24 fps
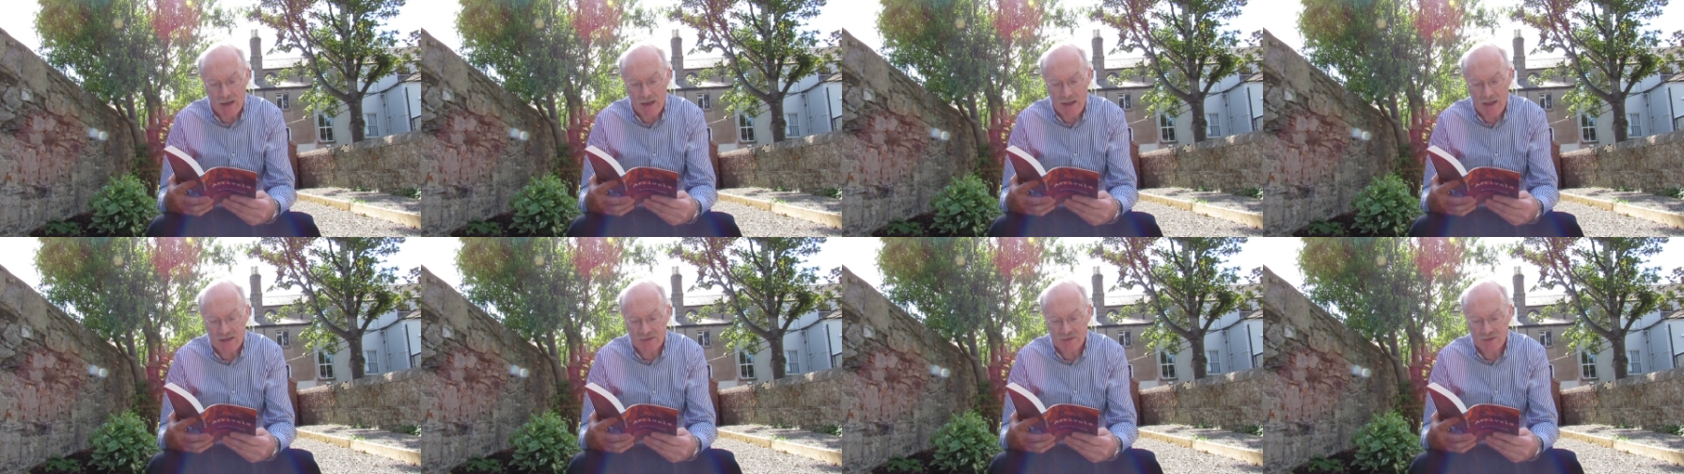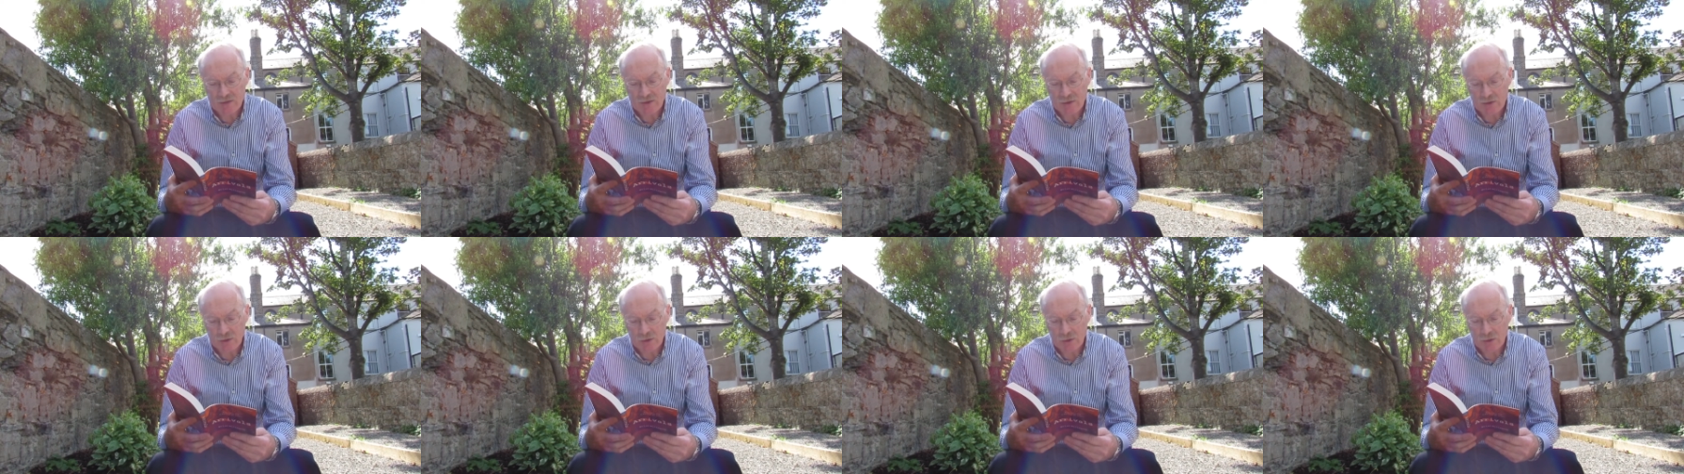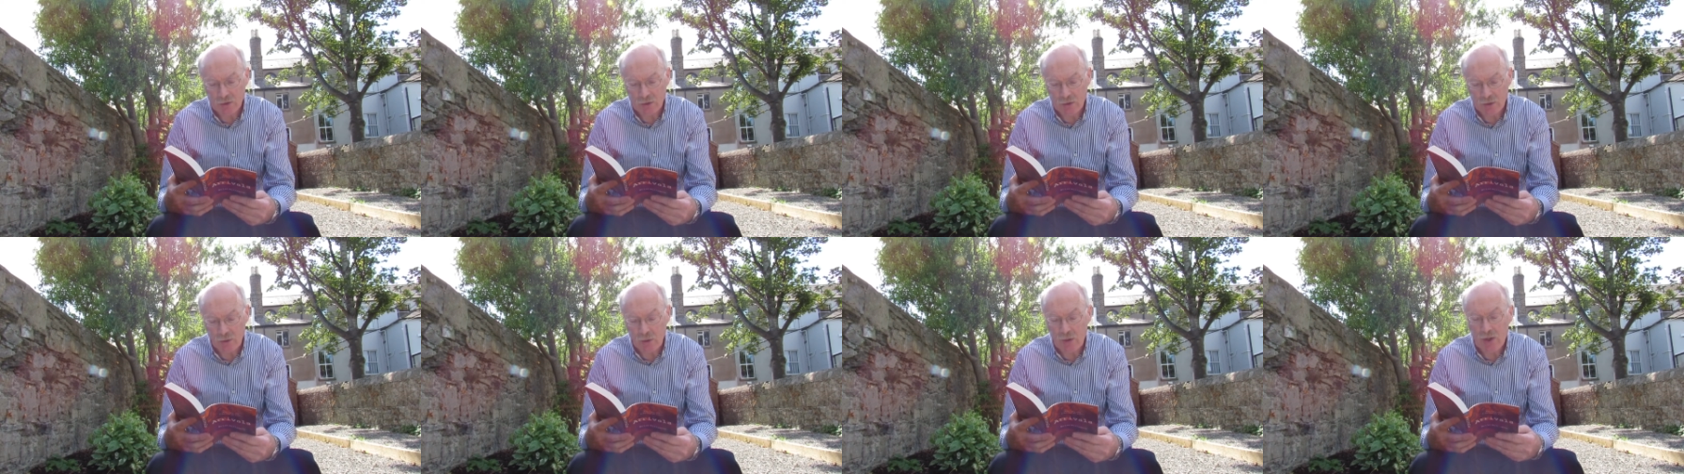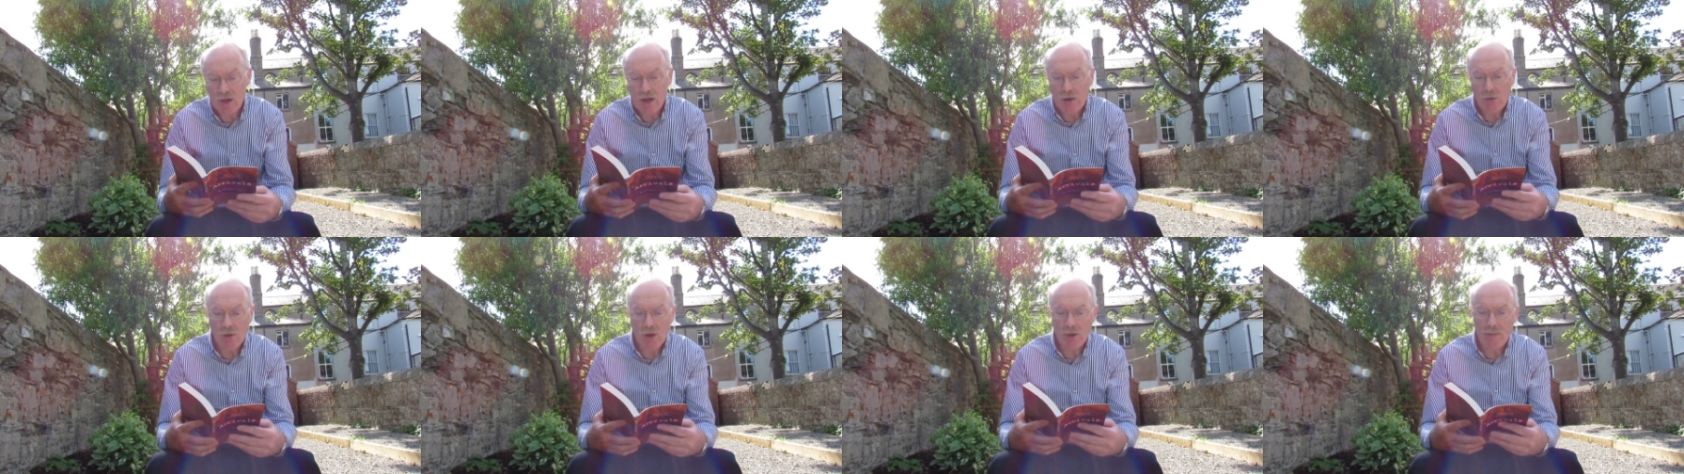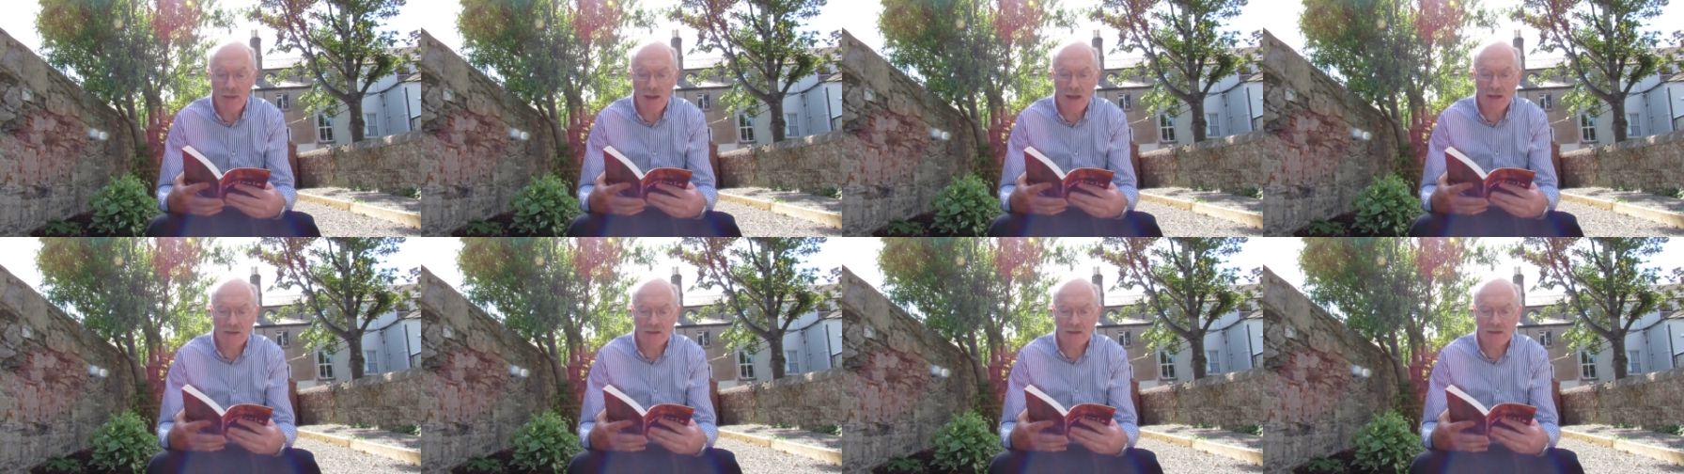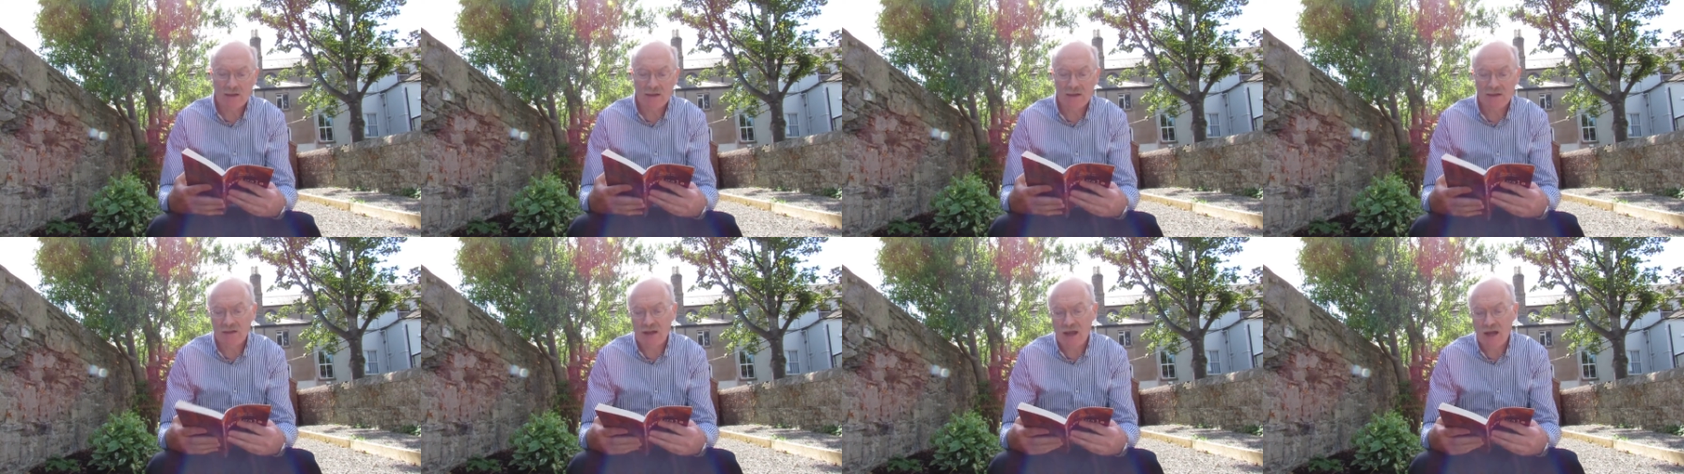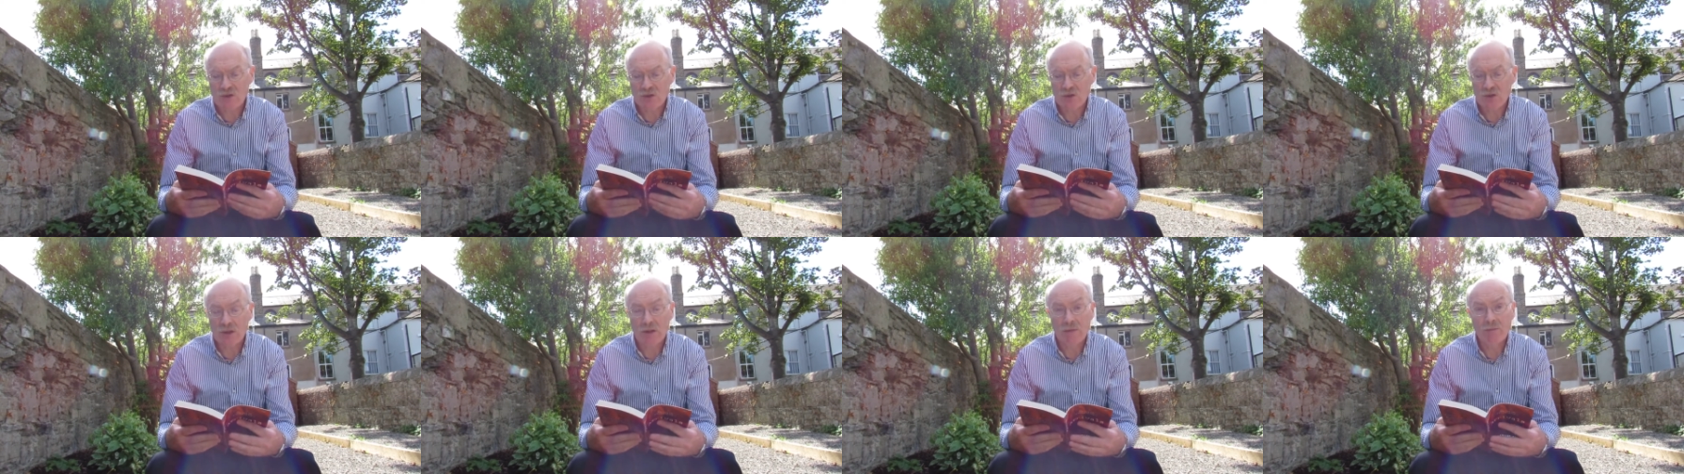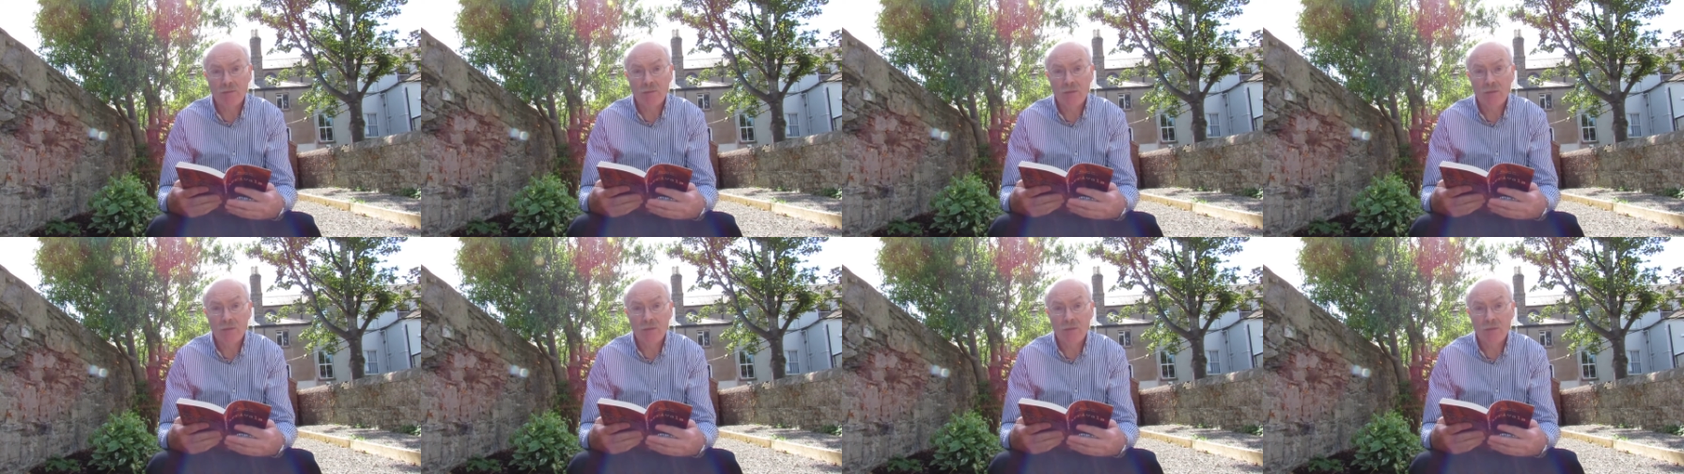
lakes in her canoe while painting and sketching.